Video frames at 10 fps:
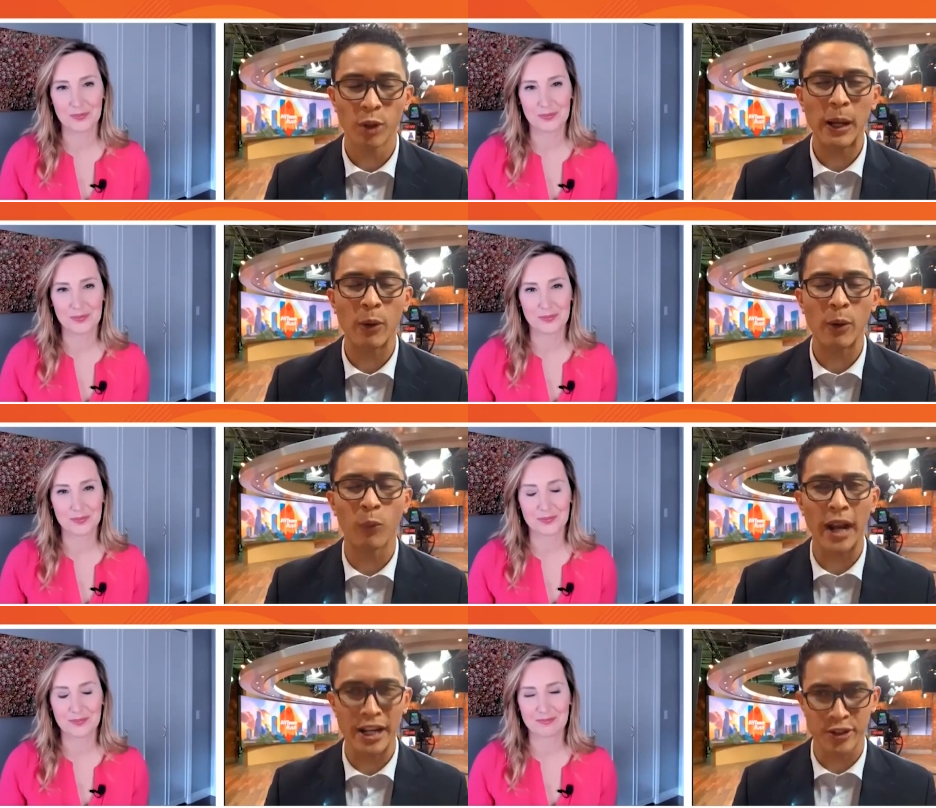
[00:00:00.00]
Speaker 1: about
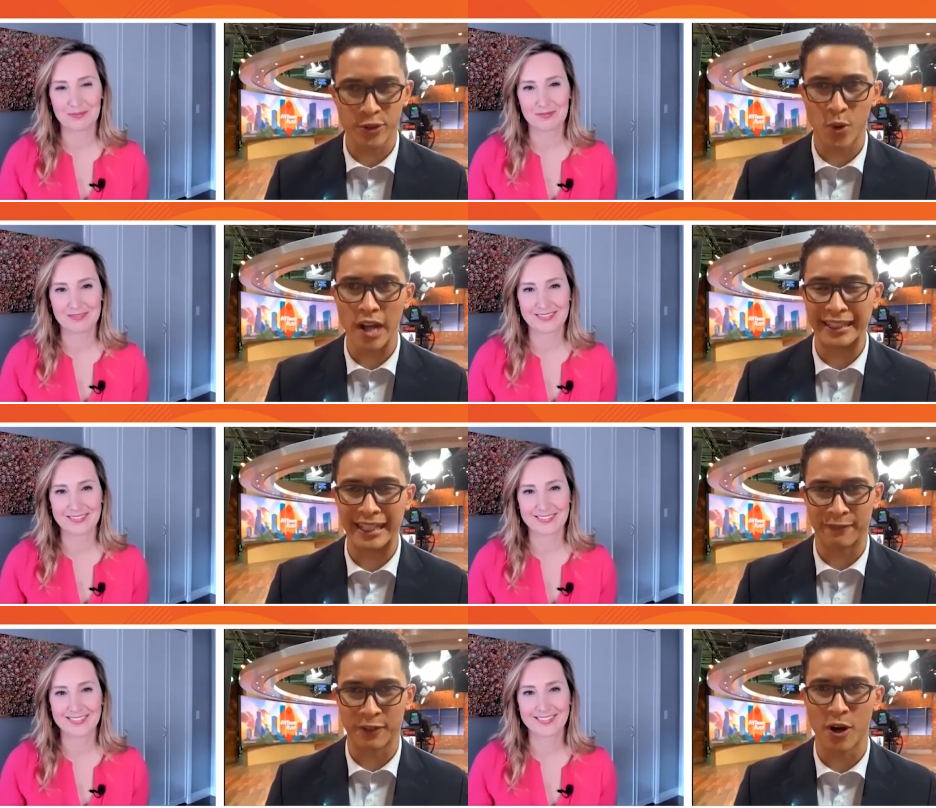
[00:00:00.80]
restaurant
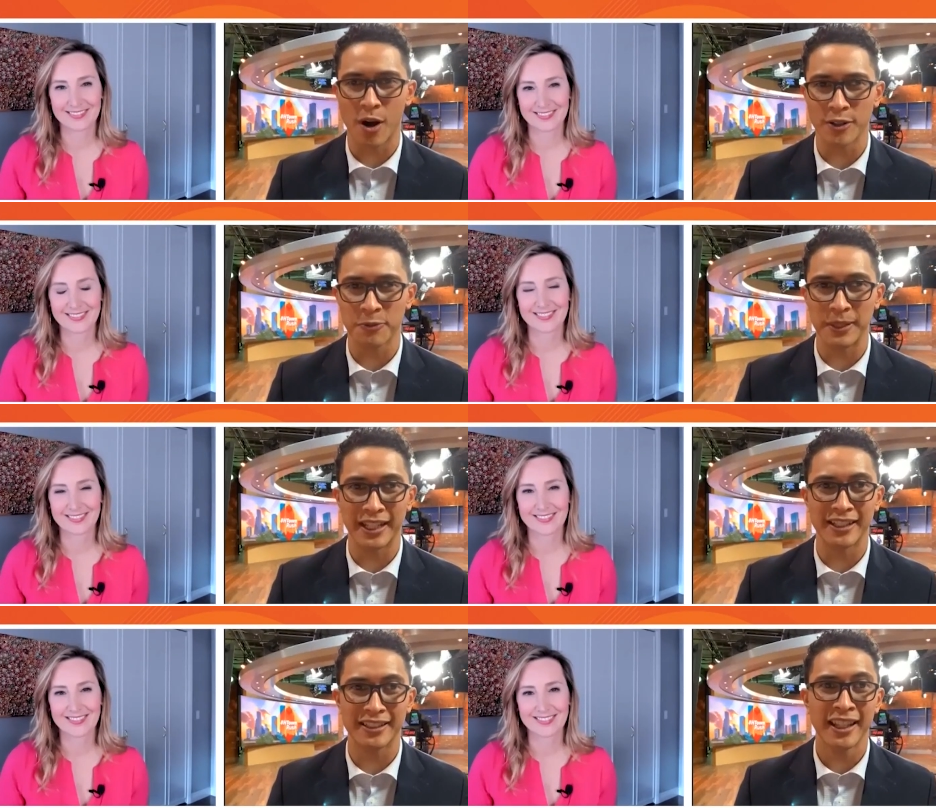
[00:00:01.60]
gift cards?
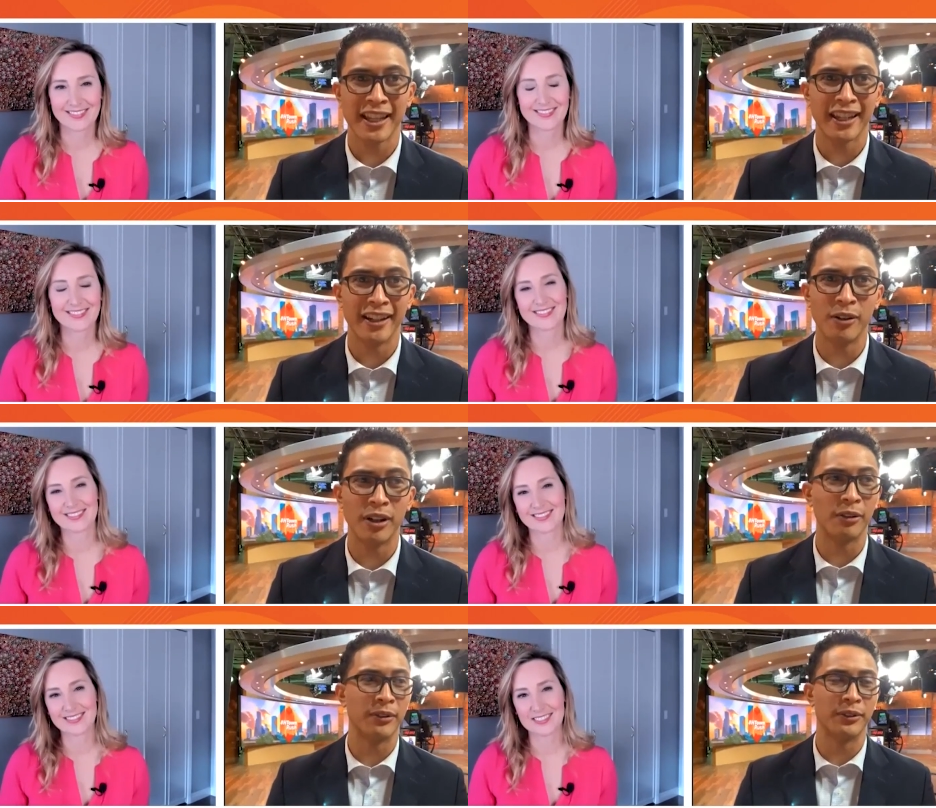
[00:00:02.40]
Because you know
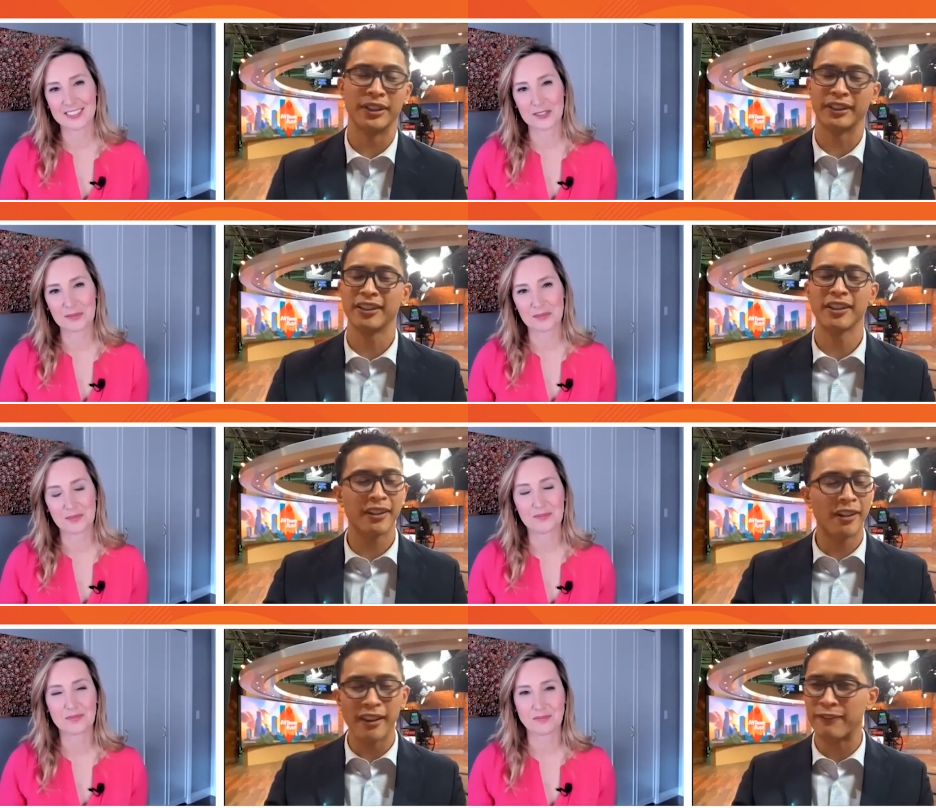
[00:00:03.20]
what? When you're
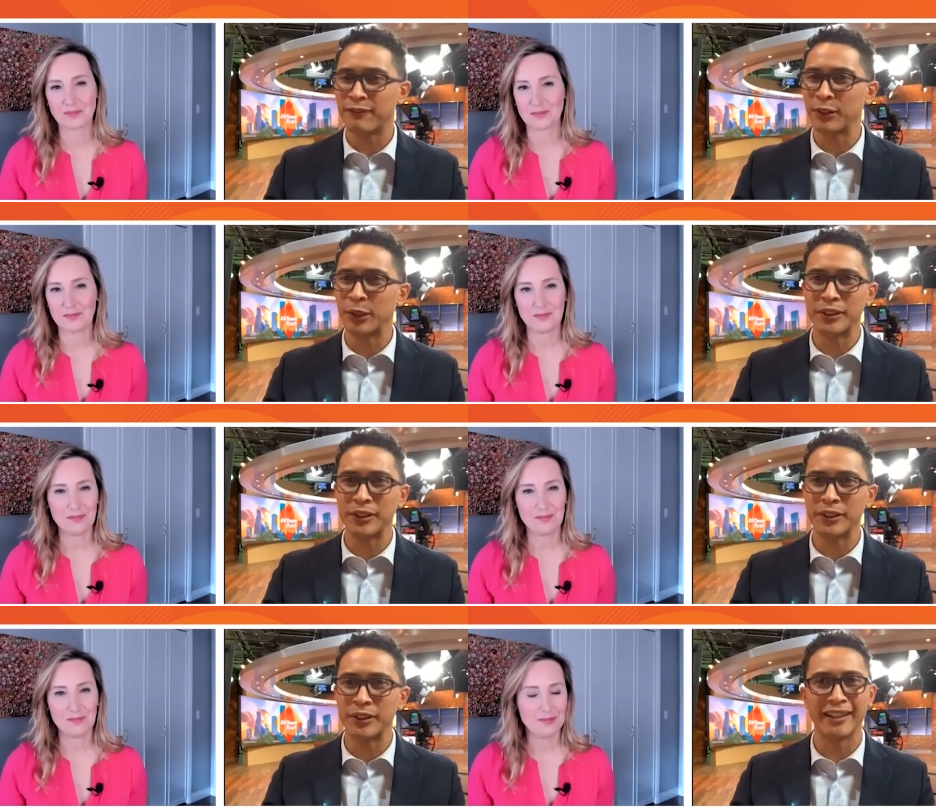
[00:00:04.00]
cooking all that food,
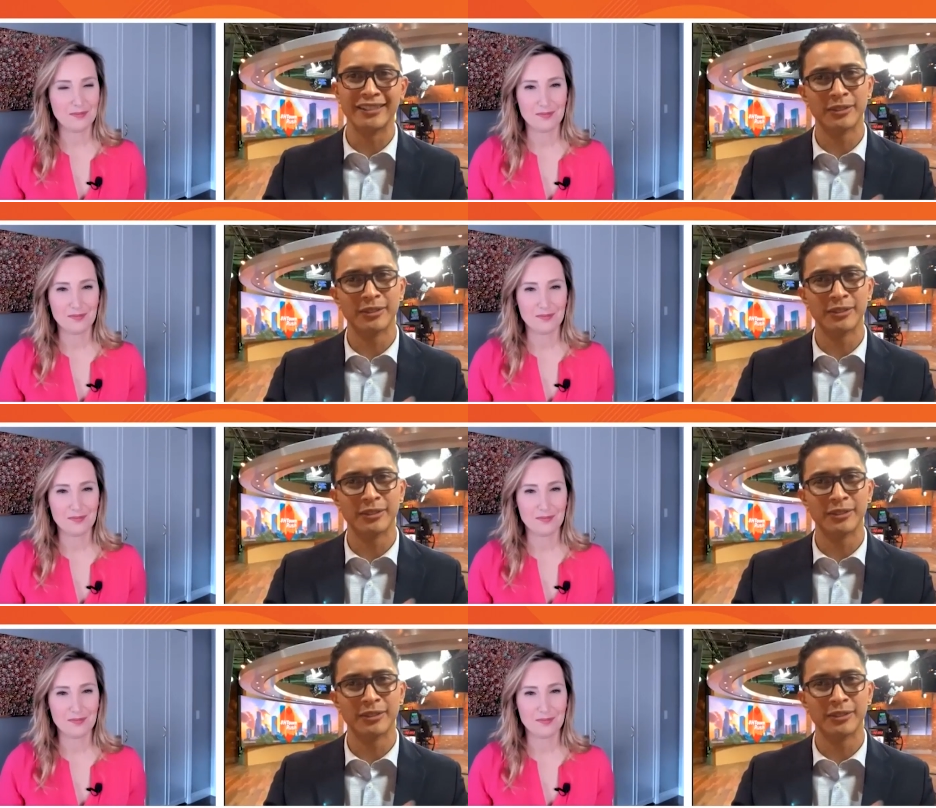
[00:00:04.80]
you gotta,